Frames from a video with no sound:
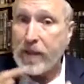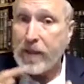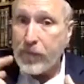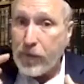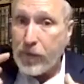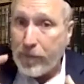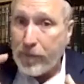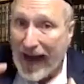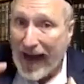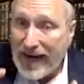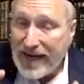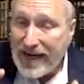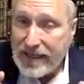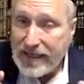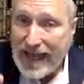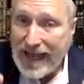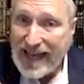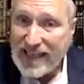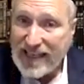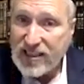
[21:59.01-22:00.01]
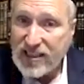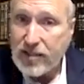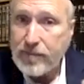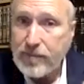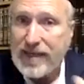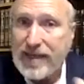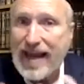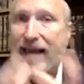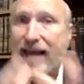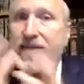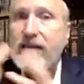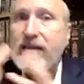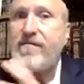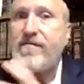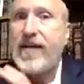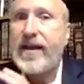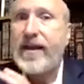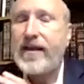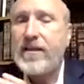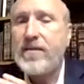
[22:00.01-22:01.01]
The body has to be
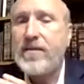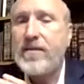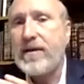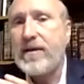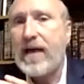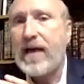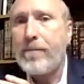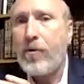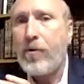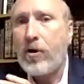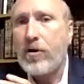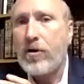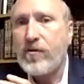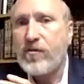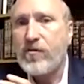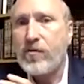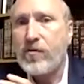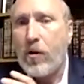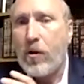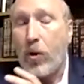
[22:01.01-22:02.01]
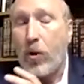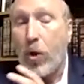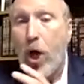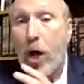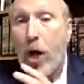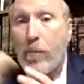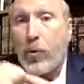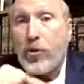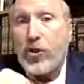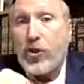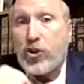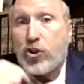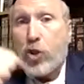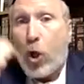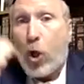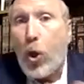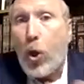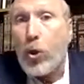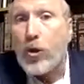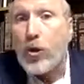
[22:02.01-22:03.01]
elevated to become part of the soul. But when the
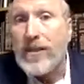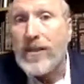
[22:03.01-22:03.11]
soul